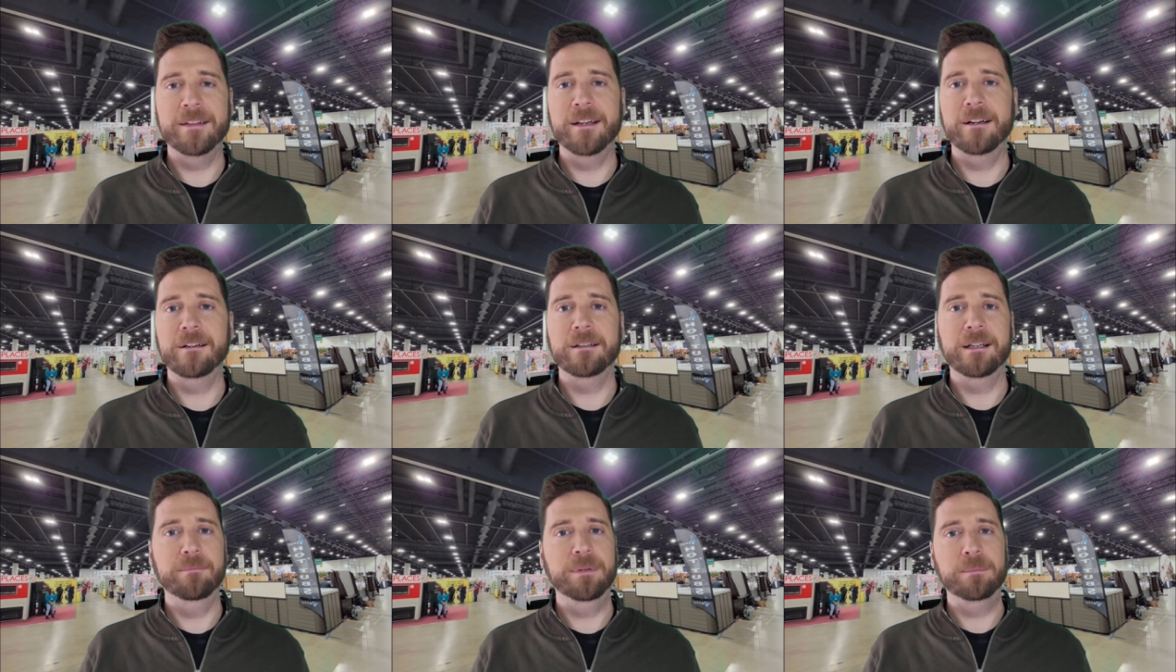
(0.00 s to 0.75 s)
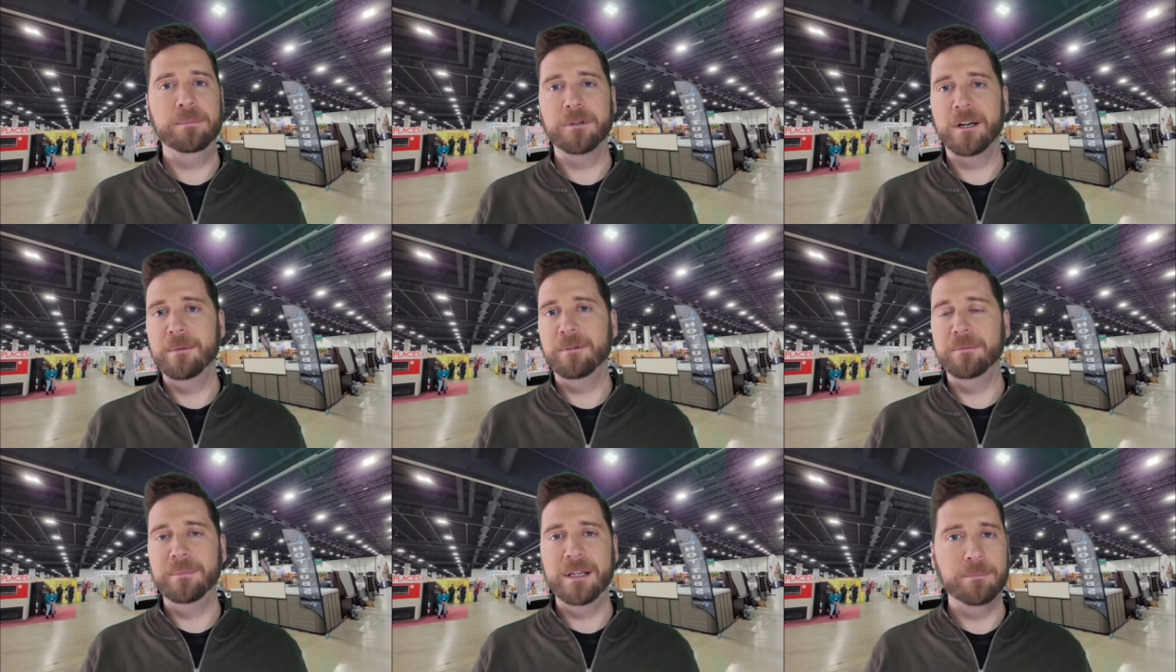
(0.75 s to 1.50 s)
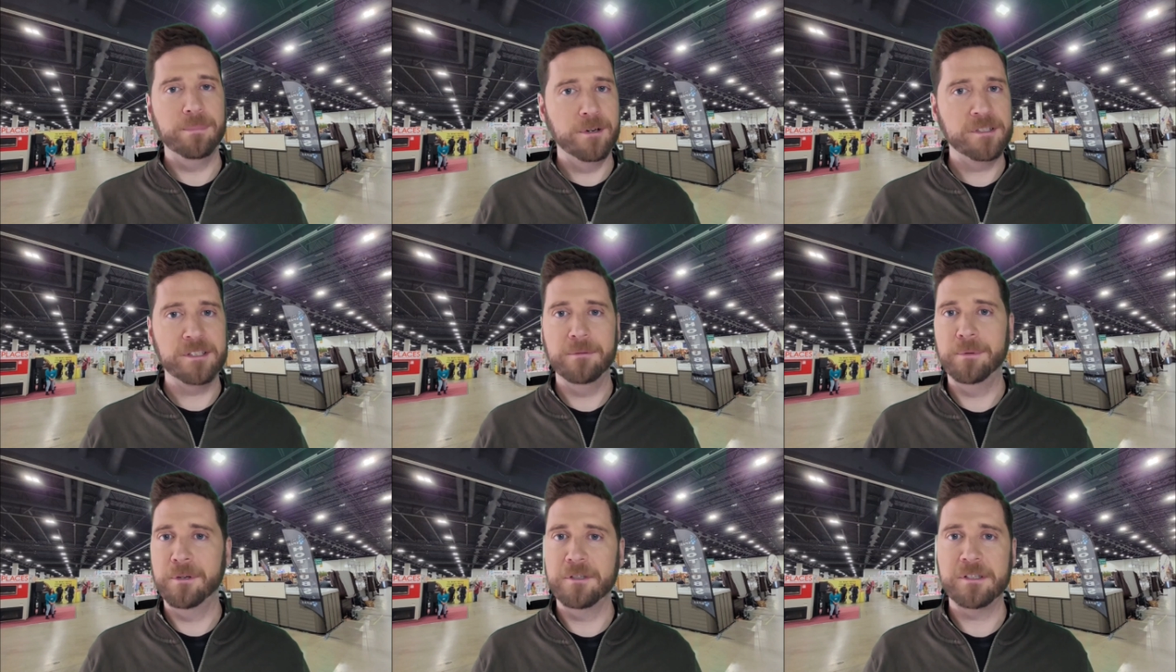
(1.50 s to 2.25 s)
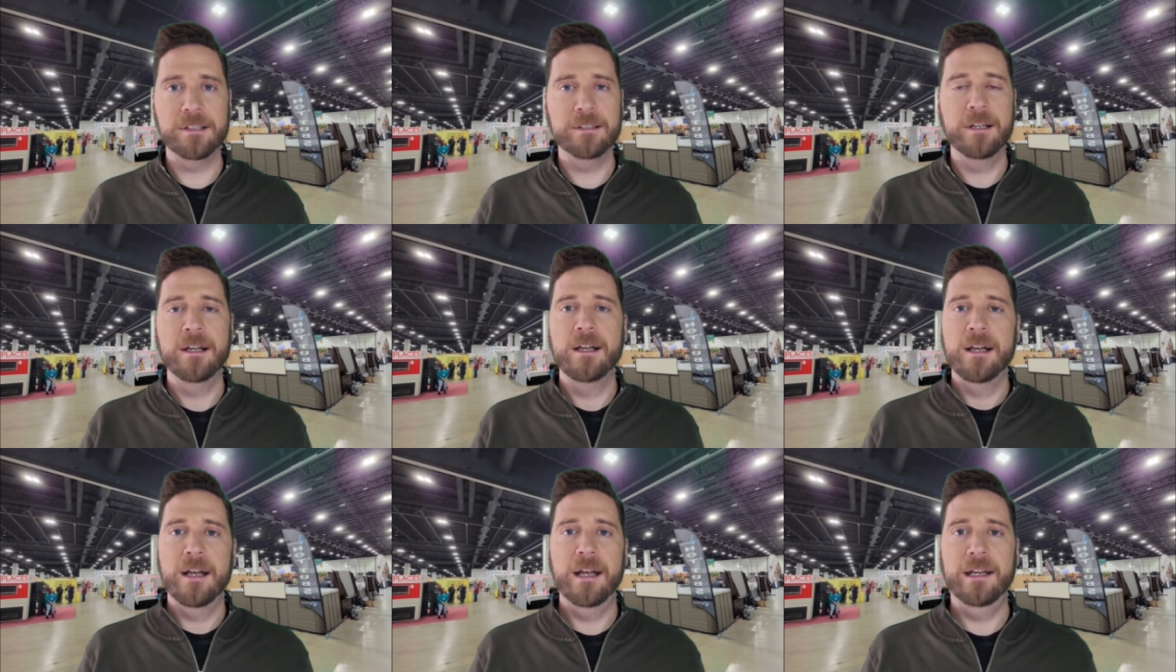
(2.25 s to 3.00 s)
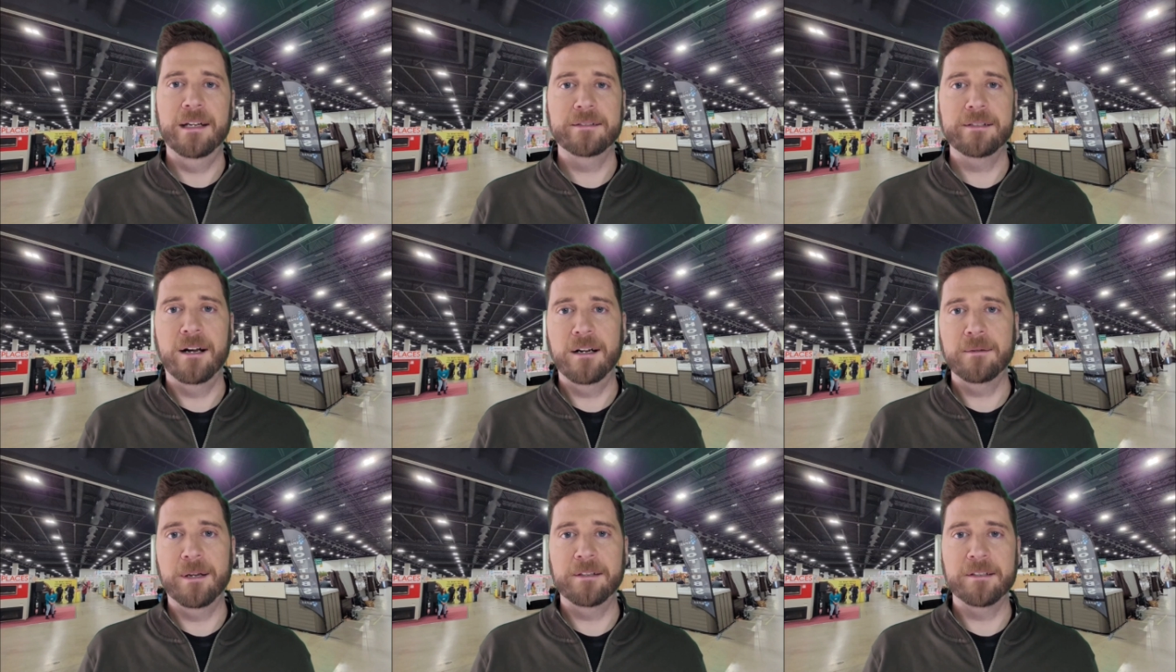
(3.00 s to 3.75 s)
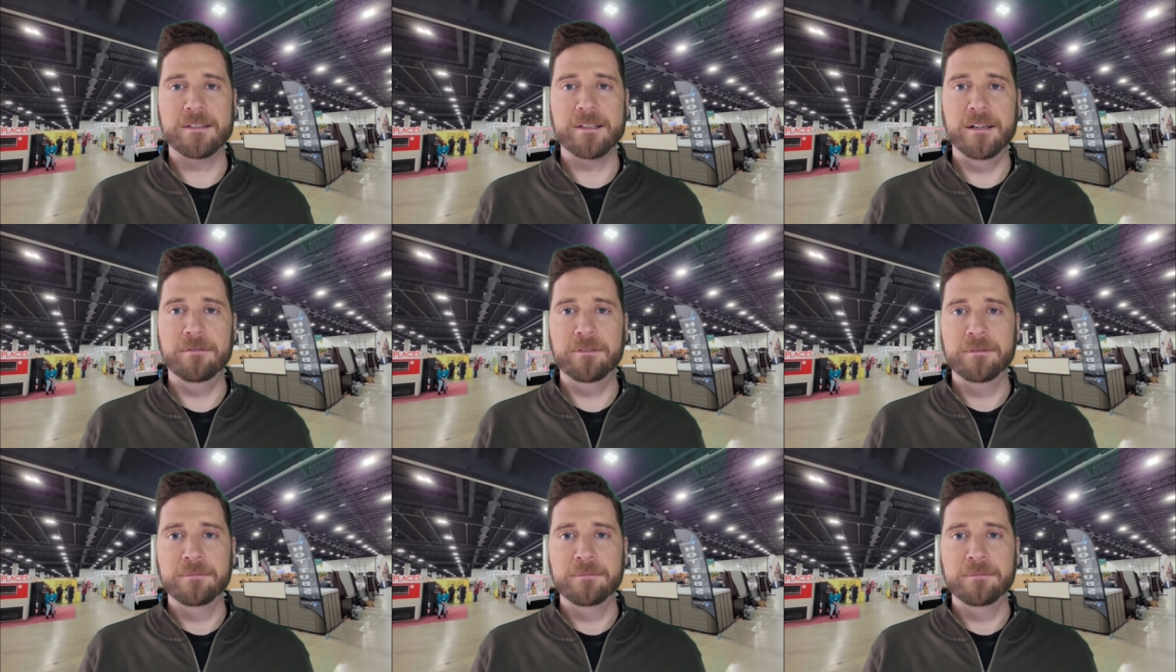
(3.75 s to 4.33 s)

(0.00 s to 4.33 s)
there and people are able to meet person to person and talk about this stuff.